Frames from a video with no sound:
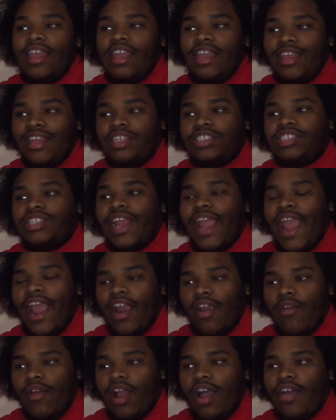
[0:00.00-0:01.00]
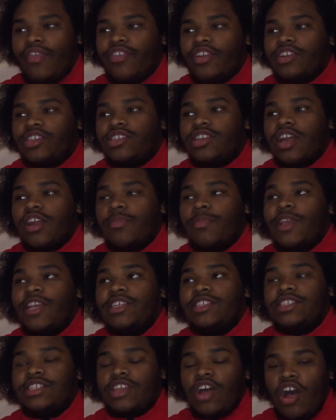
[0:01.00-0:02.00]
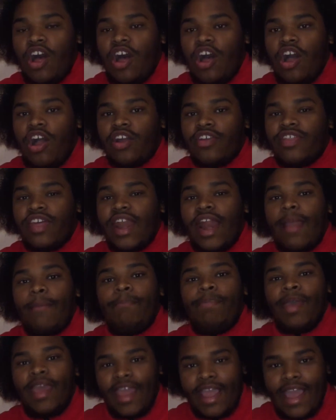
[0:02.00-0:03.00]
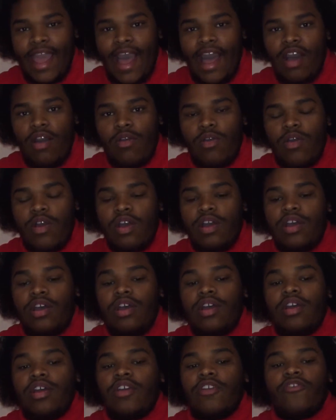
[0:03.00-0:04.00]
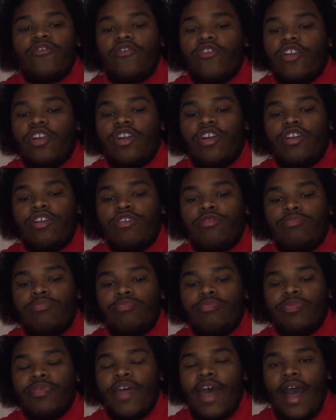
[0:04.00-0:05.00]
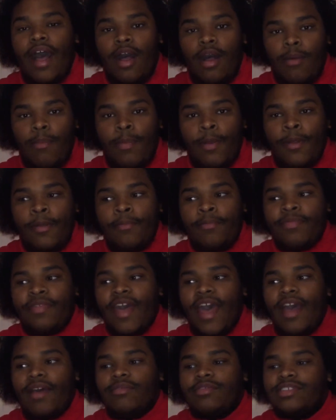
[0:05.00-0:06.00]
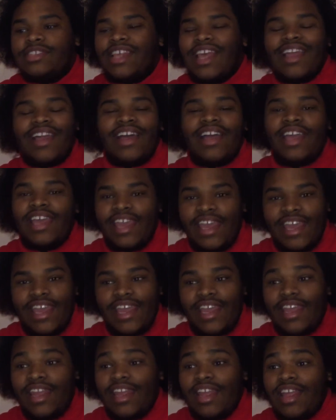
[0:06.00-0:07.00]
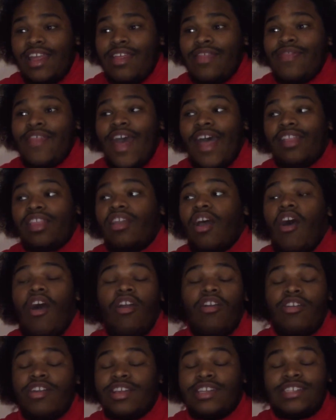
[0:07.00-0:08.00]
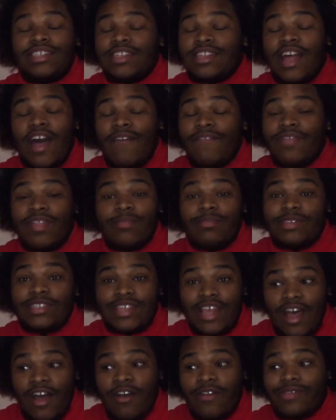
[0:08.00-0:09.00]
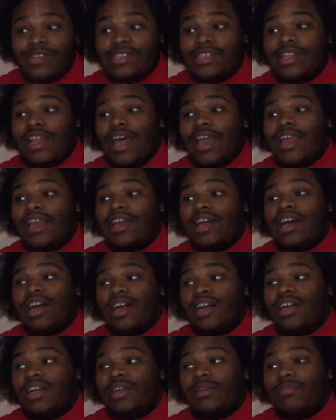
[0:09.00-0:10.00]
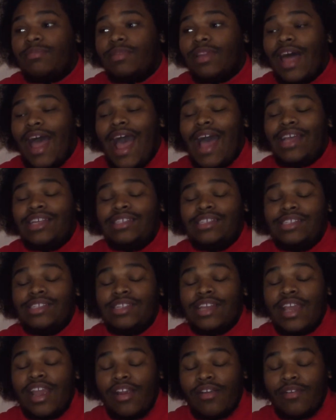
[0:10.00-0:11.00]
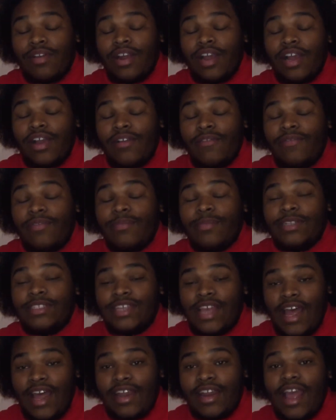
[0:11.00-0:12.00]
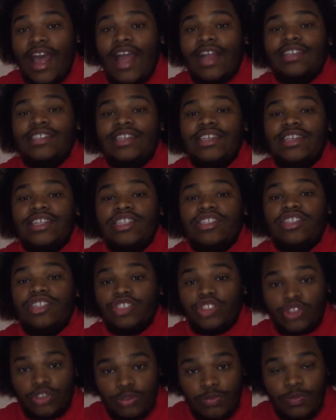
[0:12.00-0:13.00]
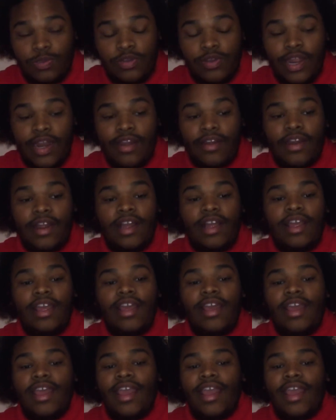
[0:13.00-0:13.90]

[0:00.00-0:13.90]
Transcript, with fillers: each era there's going to be a song that I pick out from the album that was like a hit that the artists love themselves like um, last era from Madonna I did the True Blue era